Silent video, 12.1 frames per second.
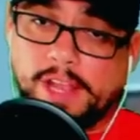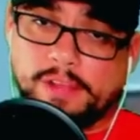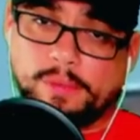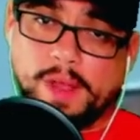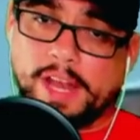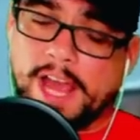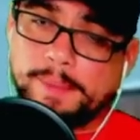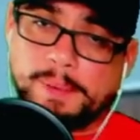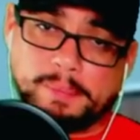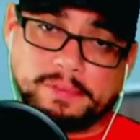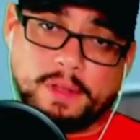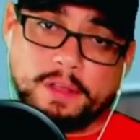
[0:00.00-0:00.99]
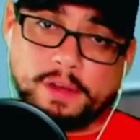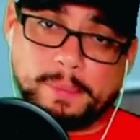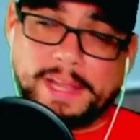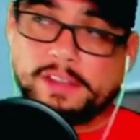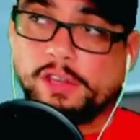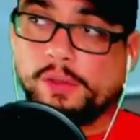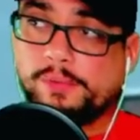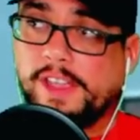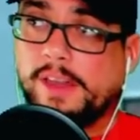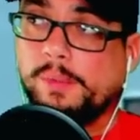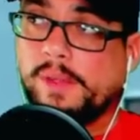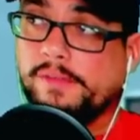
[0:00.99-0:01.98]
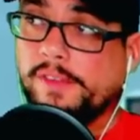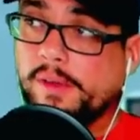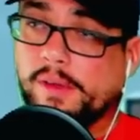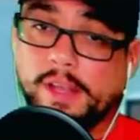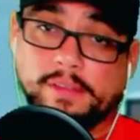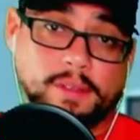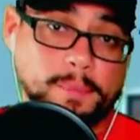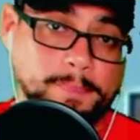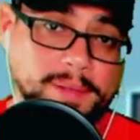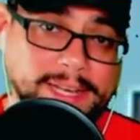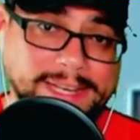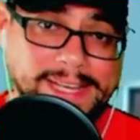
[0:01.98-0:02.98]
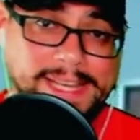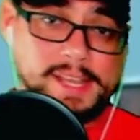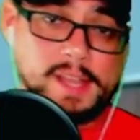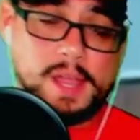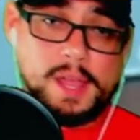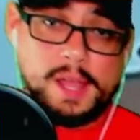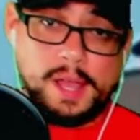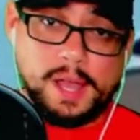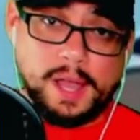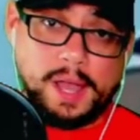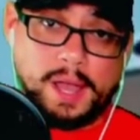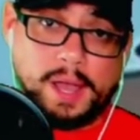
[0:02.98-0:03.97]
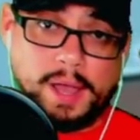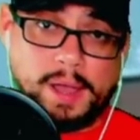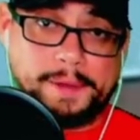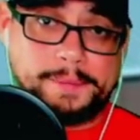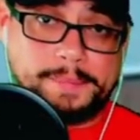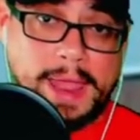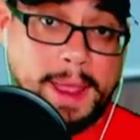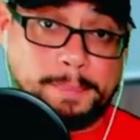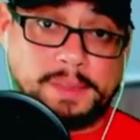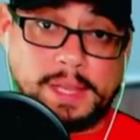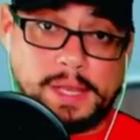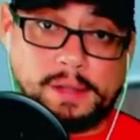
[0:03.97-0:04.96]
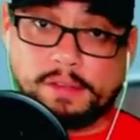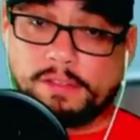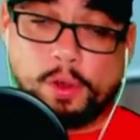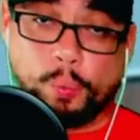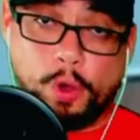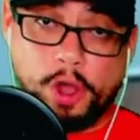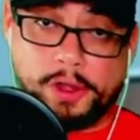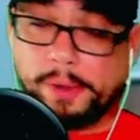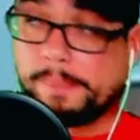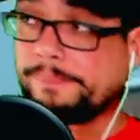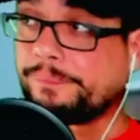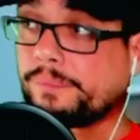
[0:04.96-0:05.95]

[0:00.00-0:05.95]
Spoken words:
That's why a lot of people's talking about the Euphrates River is completely empty. There's no water.